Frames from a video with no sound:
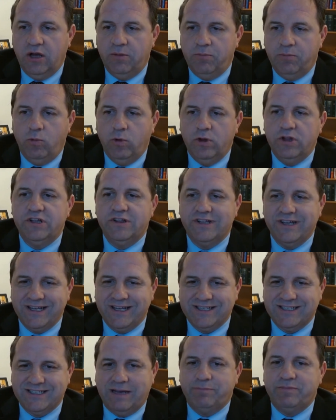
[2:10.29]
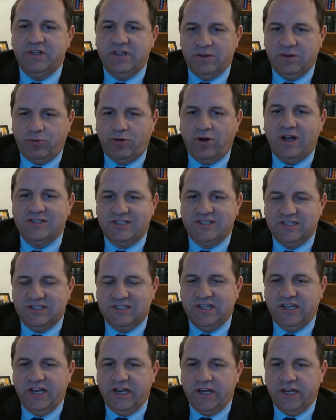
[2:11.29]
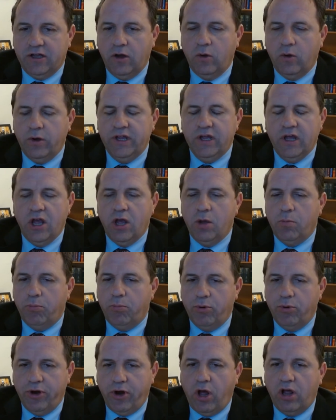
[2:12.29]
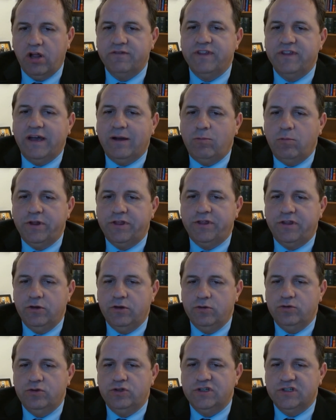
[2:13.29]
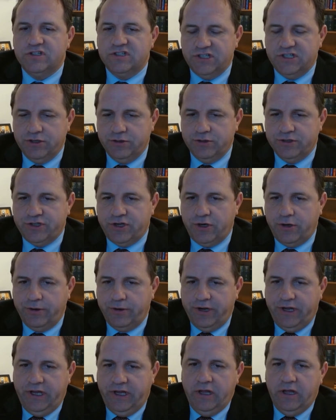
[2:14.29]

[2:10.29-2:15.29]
willingly accepting the process to get it going, bring all of that with you to see your attorney.